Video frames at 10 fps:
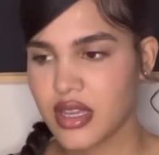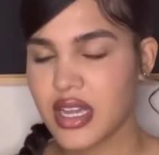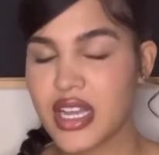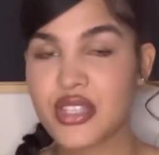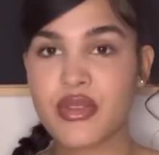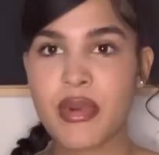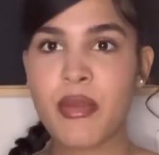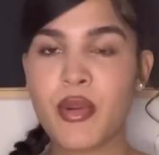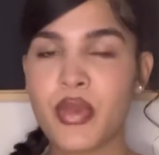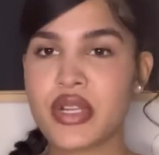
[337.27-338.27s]
Because
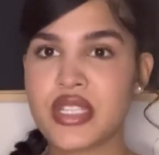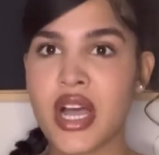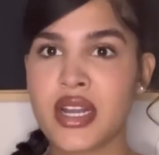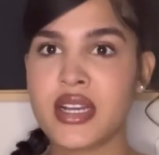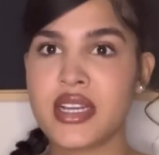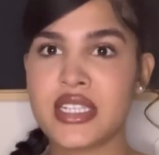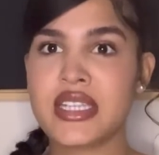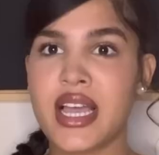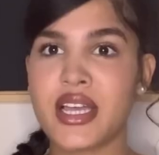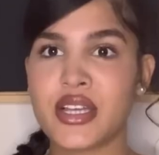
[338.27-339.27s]
remember, persona is
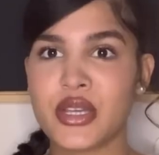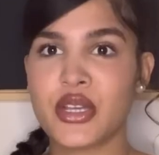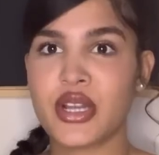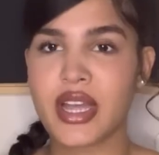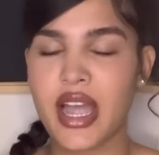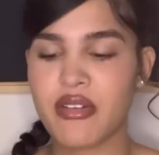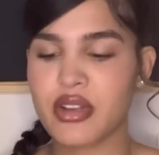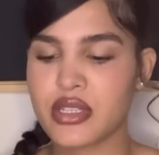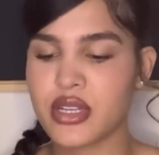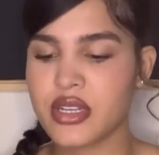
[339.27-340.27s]
like your
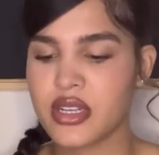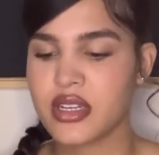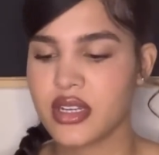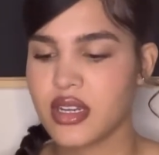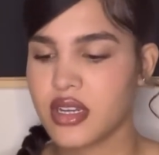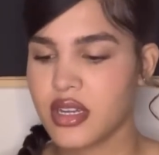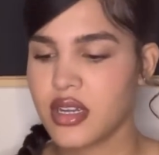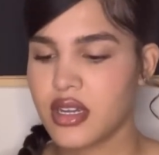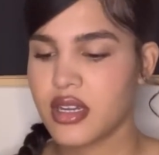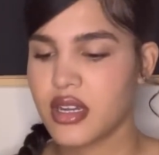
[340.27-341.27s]
character.
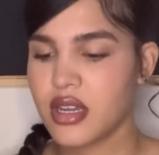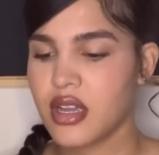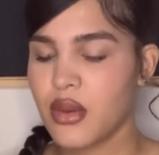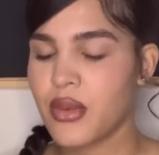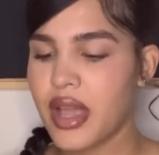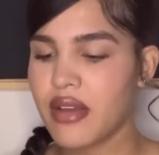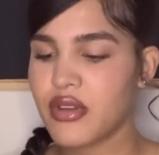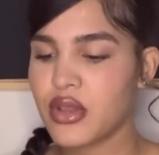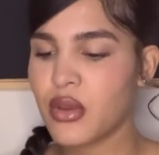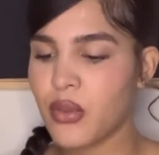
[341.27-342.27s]
We have
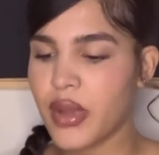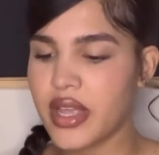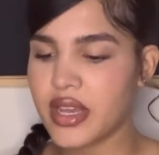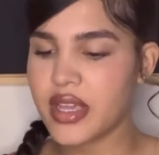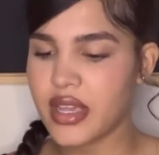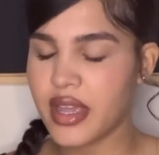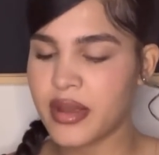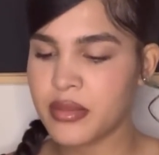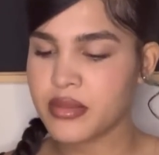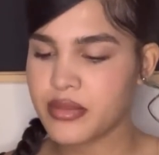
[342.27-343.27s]
here the waiting
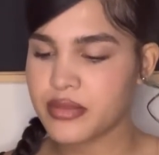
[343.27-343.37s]
game.